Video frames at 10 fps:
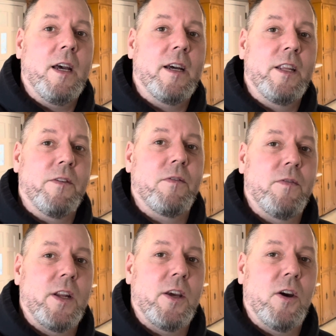a different
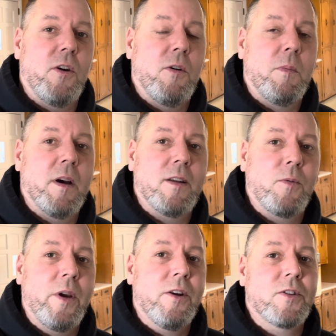video,
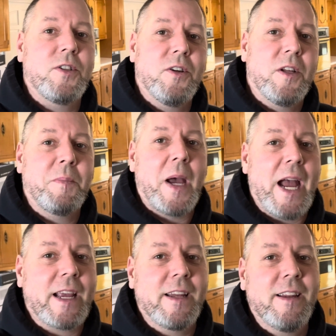but we are still
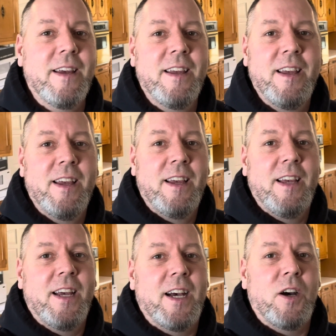unpacking.
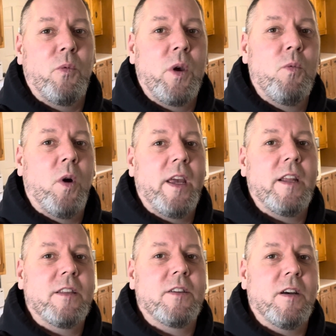We
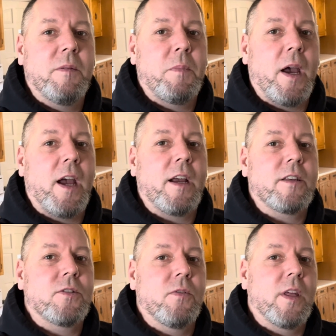waited to
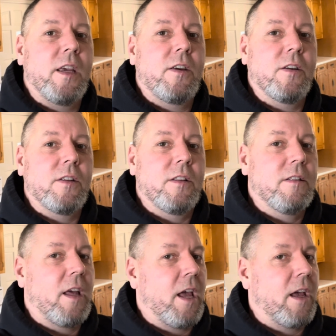unpack so they could
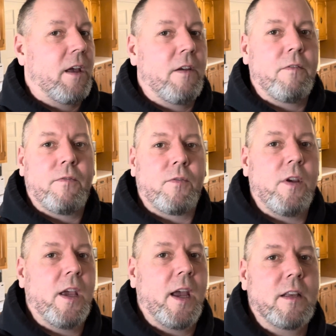have
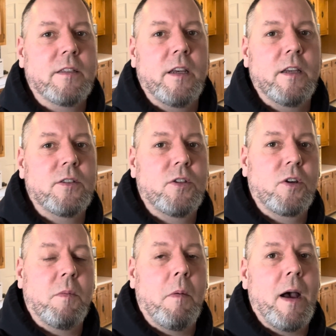free access.
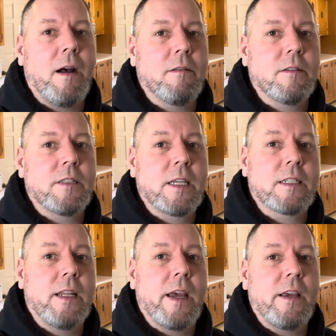Took them about
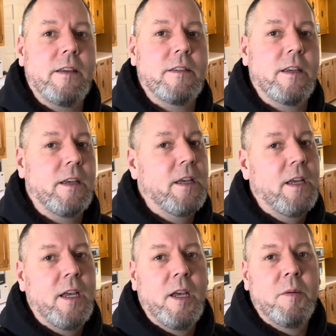6 days.
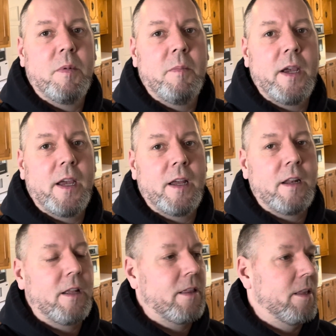But
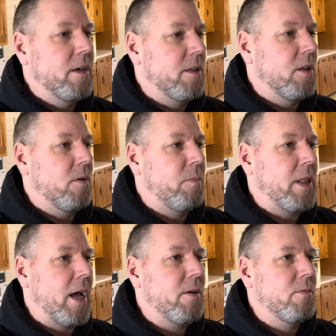man, the
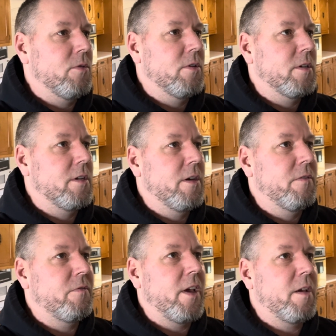plywood,
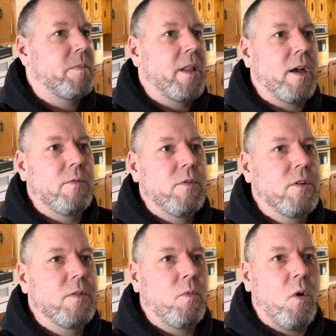fake
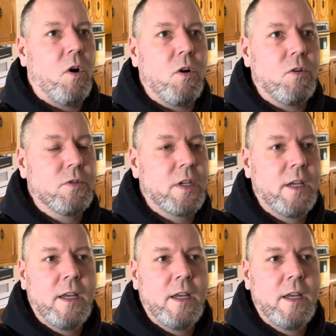plywood walls,